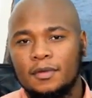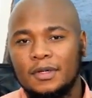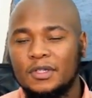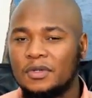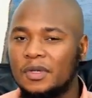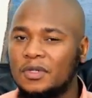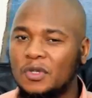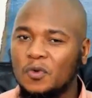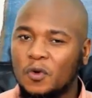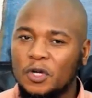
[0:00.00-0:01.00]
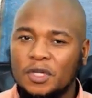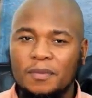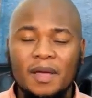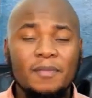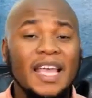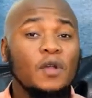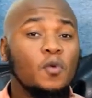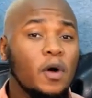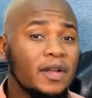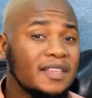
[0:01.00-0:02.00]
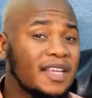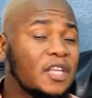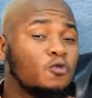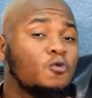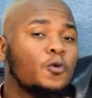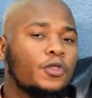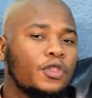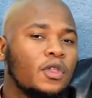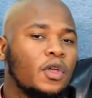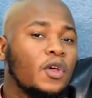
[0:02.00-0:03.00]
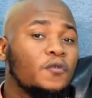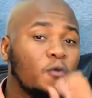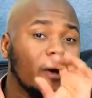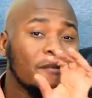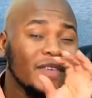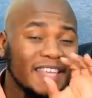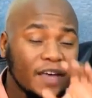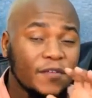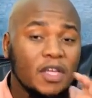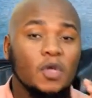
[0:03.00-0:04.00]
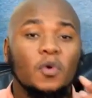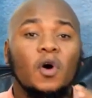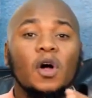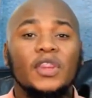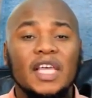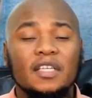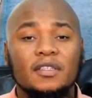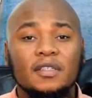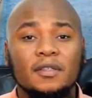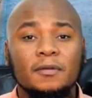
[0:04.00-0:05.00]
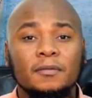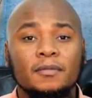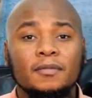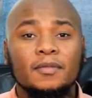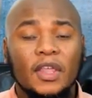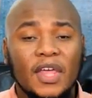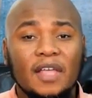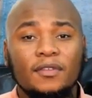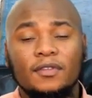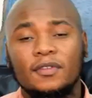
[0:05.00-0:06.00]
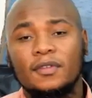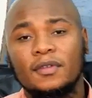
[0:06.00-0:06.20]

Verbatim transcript: Shouldn't you worship Him in oneness and in truth for giving you all these things?